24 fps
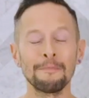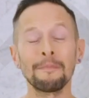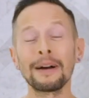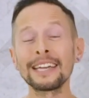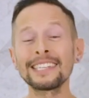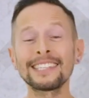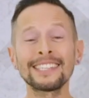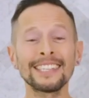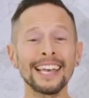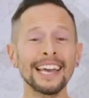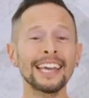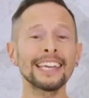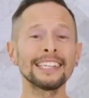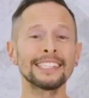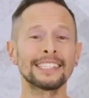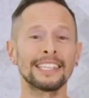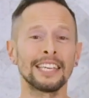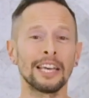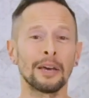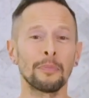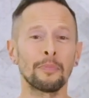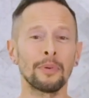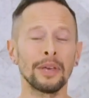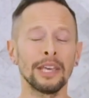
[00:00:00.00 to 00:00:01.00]
My second
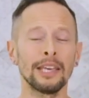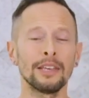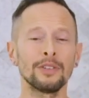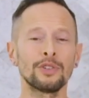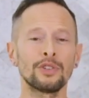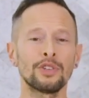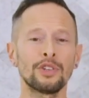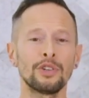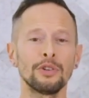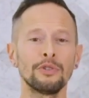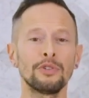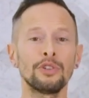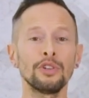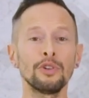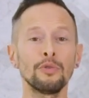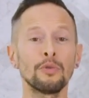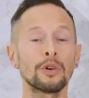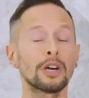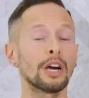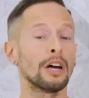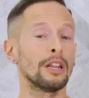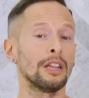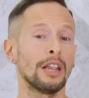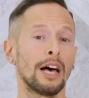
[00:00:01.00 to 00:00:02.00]
tip is to
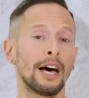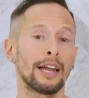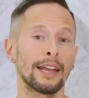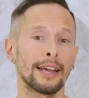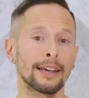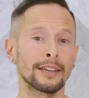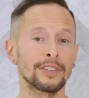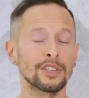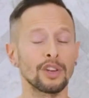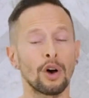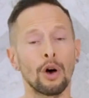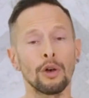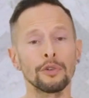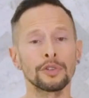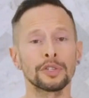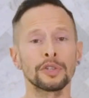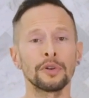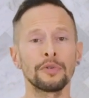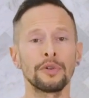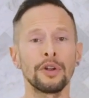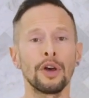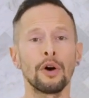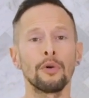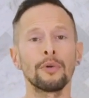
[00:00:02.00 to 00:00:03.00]
do colonics,
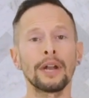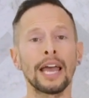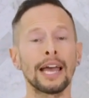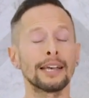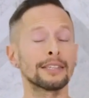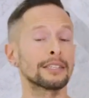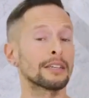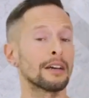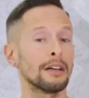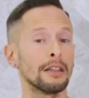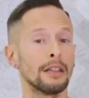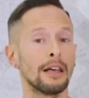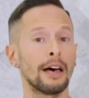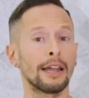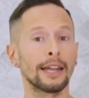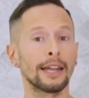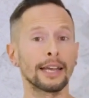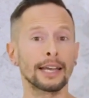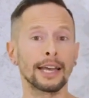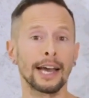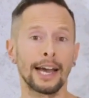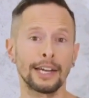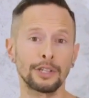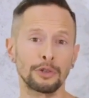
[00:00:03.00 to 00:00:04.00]
also known as
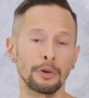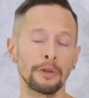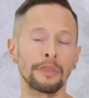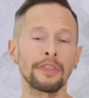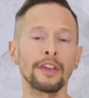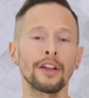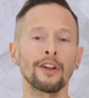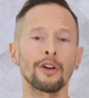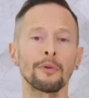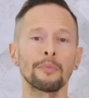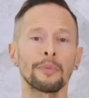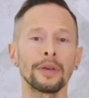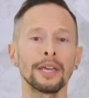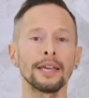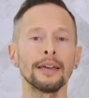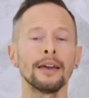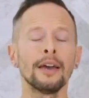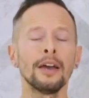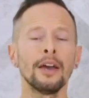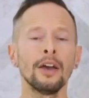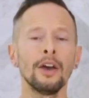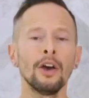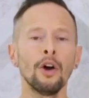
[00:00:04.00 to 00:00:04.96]
colonic hydrotherapy,